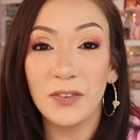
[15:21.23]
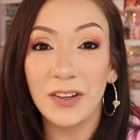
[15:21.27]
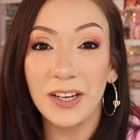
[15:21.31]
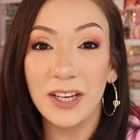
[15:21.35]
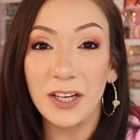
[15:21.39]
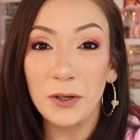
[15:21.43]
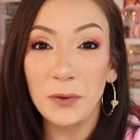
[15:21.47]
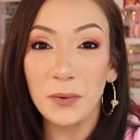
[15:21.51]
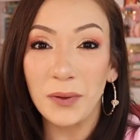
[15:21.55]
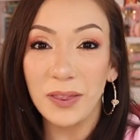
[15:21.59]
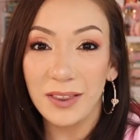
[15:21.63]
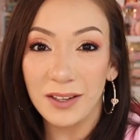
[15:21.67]

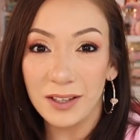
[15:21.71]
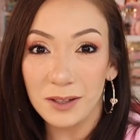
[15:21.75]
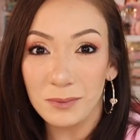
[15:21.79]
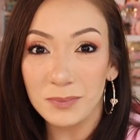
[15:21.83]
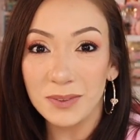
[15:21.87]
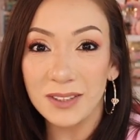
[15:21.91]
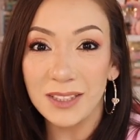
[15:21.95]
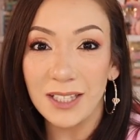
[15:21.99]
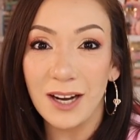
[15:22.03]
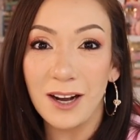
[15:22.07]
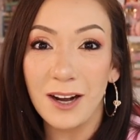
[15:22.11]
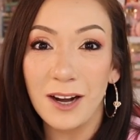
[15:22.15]
video a
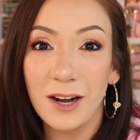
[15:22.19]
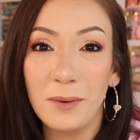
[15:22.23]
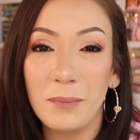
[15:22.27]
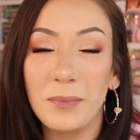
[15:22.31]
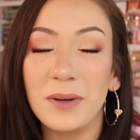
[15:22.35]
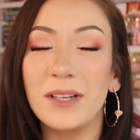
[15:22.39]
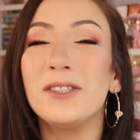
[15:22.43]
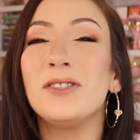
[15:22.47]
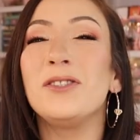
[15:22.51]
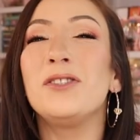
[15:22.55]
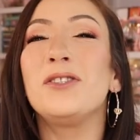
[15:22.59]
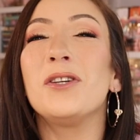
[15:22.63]
thumbs
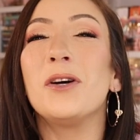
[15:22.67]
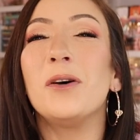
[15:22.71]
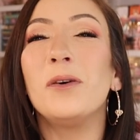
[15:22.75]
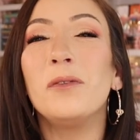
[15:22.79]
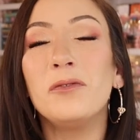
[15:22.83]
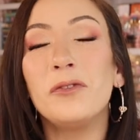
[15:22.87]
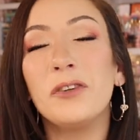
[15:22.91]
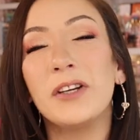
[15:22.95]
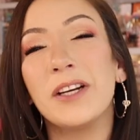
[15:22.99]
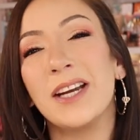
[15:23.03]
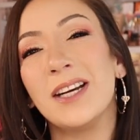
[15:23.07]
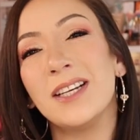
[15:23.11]
up.
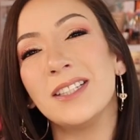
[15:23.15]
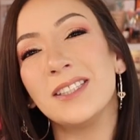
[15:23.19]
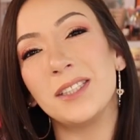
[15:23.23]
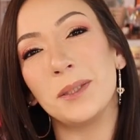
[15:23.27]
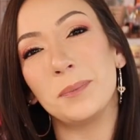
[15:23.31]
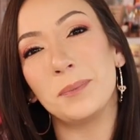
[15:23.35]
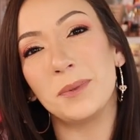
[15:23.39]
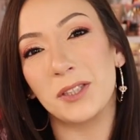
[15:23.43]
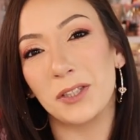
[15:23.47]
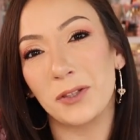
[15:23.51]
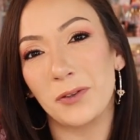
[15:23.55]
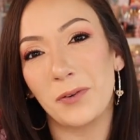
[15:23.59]
Don't forget to
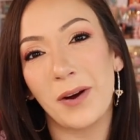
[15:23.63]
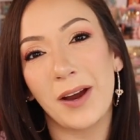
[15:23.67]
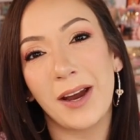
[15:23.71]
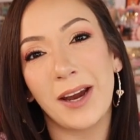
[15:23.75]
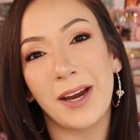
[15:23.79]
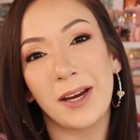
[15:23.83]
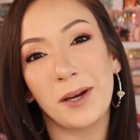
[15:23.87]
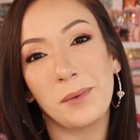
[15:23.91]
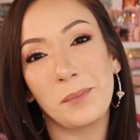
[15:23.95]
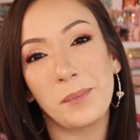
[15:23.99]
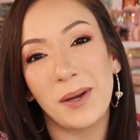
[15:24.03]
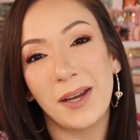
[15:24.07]

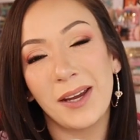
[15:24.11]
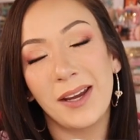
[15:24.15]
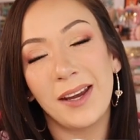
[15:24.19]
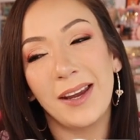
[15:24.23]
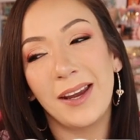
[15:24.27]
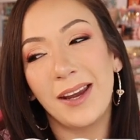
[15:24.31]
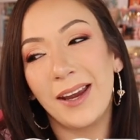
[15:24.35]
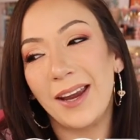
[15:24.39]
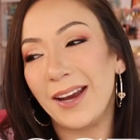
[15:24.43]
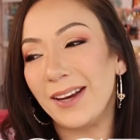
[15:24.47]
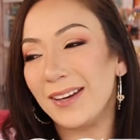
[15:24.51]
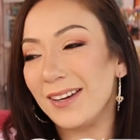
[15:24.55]
subscribe.
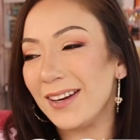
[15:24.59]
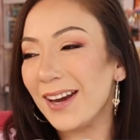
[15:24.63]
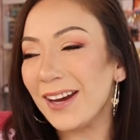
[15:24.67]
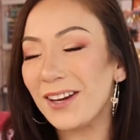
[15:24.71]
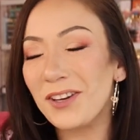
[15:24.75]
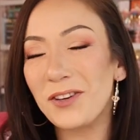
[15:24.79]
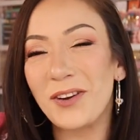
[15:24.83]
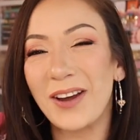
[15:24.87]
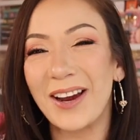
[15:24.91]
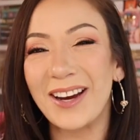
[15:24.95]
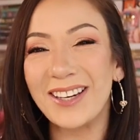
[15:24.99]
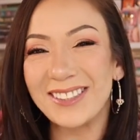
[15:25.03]
And yeah,
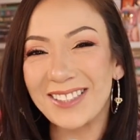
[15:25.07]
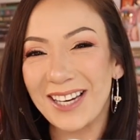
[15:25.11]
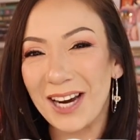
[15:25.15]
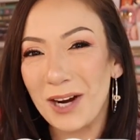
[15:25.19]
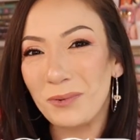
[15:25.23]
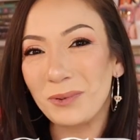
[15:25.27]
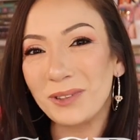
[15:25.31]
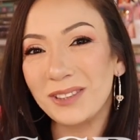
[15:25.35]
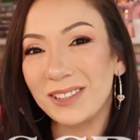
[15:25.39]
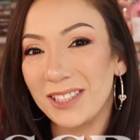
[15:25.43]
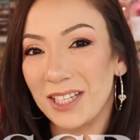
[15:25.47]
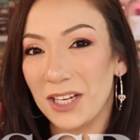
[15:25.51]
you guys,
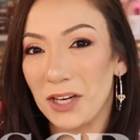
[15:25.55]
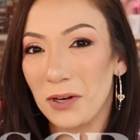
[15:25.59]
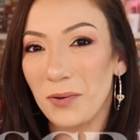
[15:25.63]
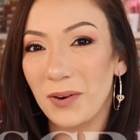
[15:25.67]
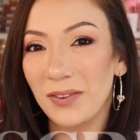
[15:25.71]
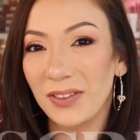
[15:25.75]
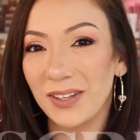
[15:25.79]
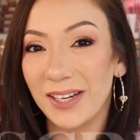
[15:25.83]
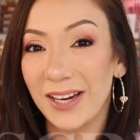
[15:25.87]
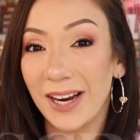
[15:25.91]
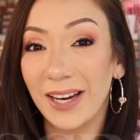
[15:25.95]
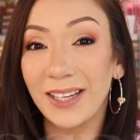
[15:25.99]
I will see you
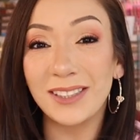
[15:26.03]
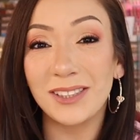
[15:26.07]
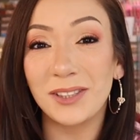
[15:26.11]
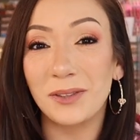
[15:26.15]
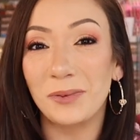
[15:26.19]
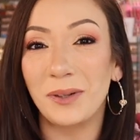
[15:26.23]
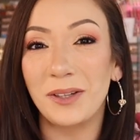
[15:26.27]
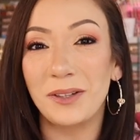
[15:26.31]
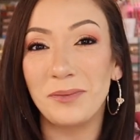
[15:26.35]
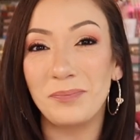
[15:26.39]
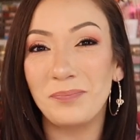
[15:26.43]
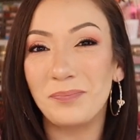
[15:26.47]
on the
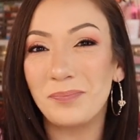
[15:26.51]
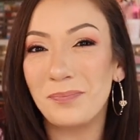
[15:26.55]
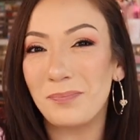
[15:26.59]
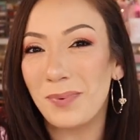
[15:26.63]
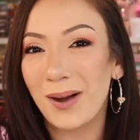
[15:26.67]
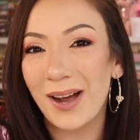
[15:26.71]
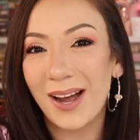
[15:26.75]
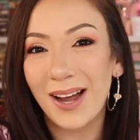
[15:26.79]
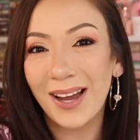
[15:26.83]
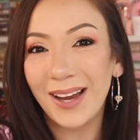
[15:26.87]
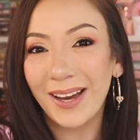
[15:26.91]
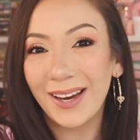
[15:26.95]
next one.
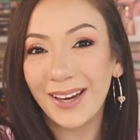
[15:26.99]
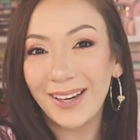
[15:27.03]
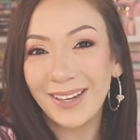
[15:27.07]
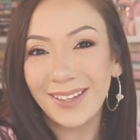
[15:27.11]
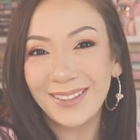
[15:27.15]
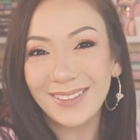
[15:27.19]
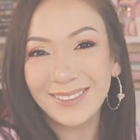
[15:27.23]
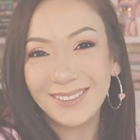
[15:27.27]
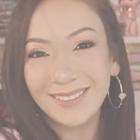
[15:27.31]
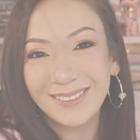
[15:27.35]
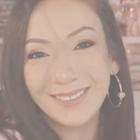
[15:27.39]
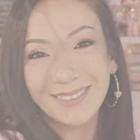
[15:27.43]
Bye.